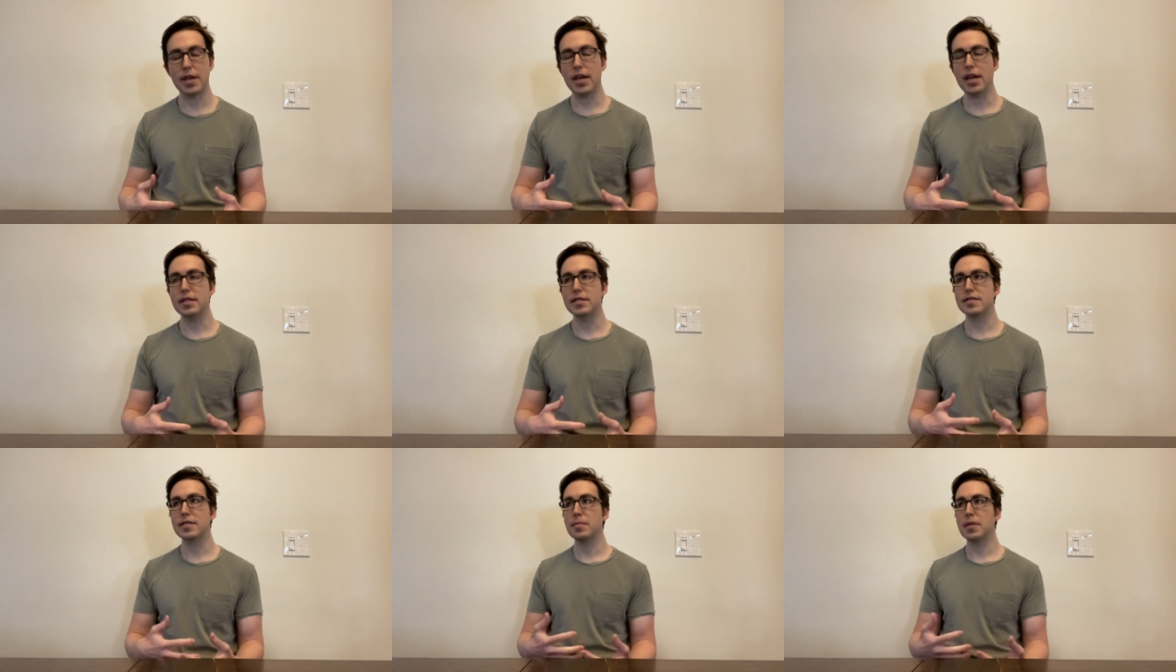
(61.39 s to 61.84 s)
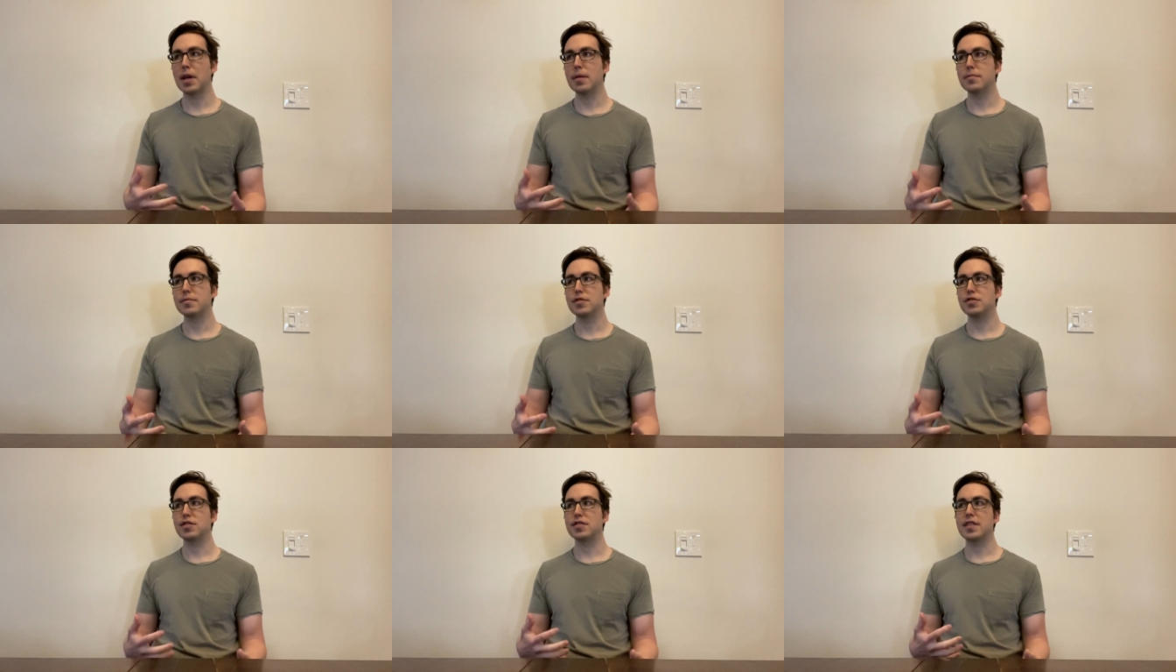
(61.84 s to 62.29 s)
And sometimes
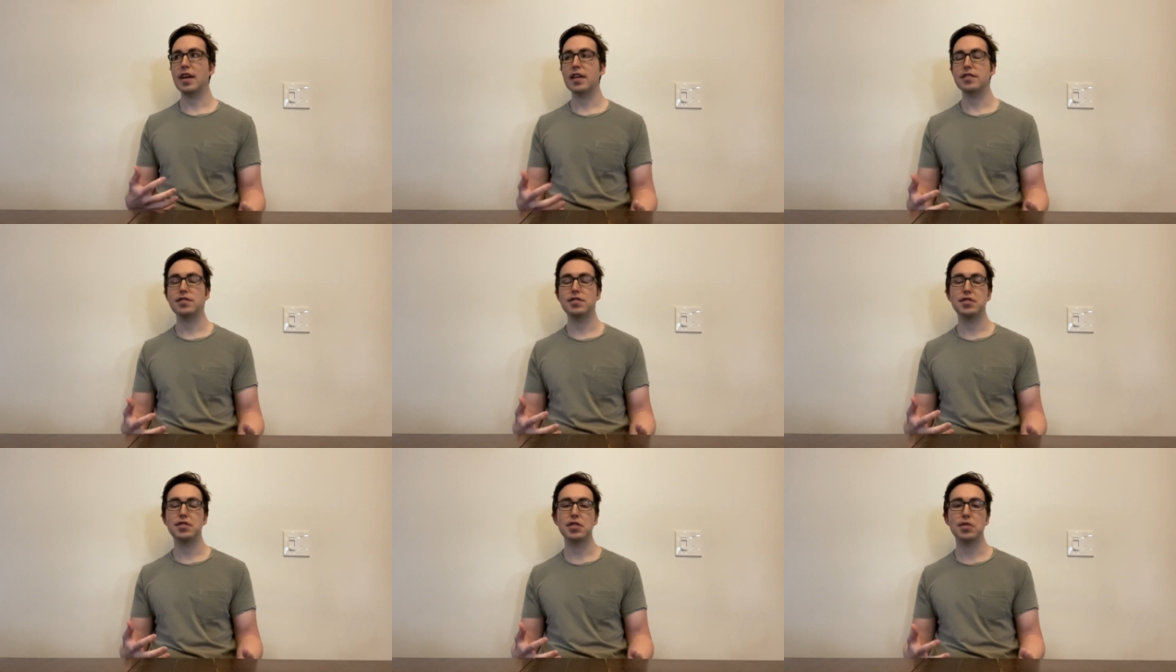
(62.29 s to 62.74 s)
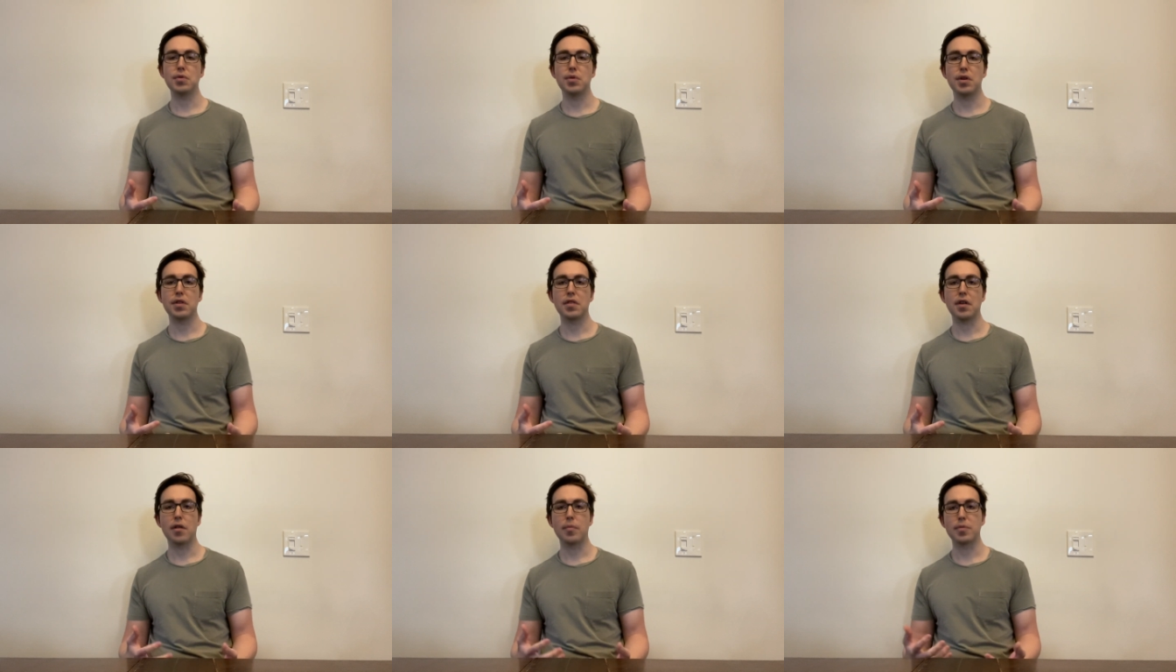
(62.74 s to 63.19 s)
it just has to do
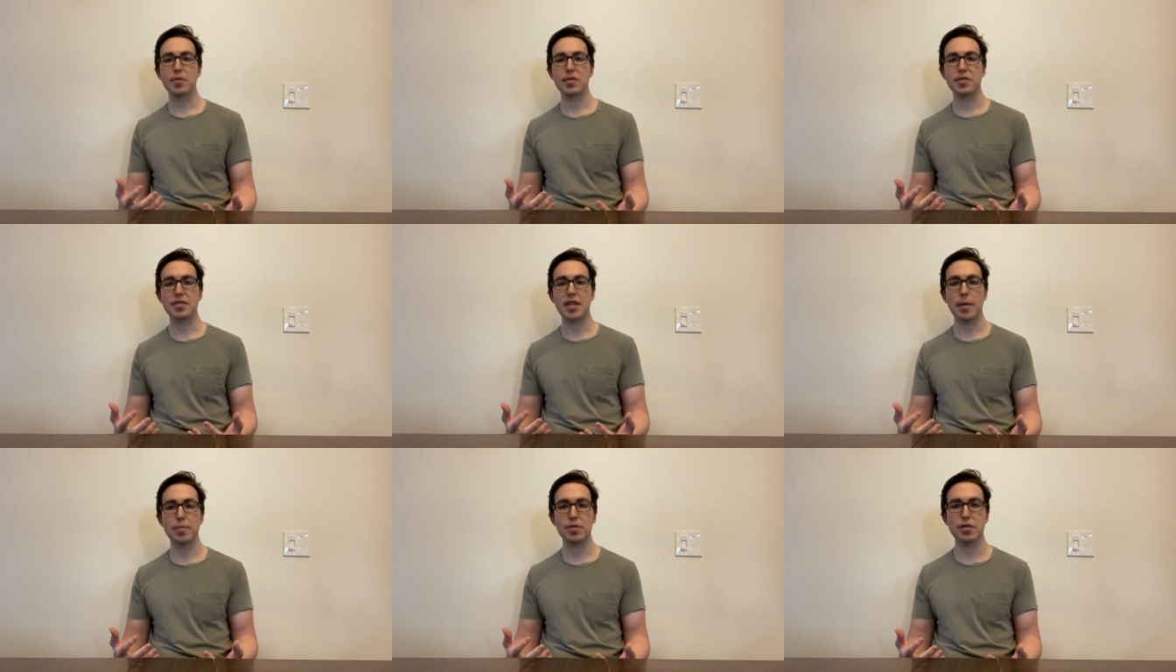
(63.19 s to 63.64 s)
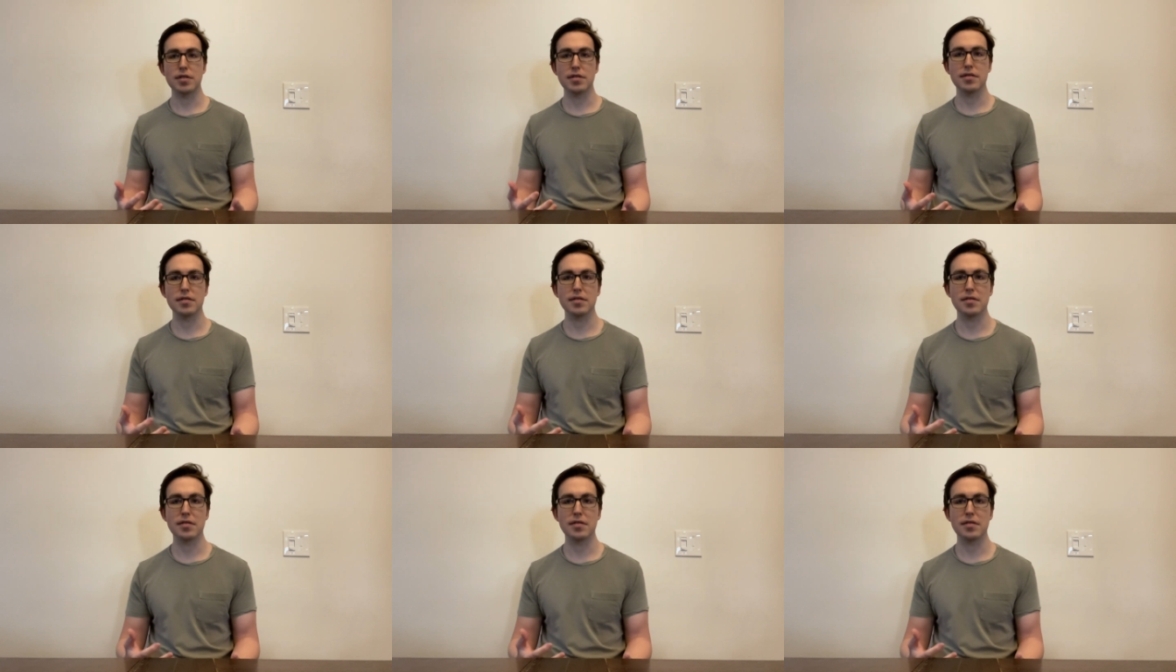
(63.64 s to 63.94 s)
with our perceptions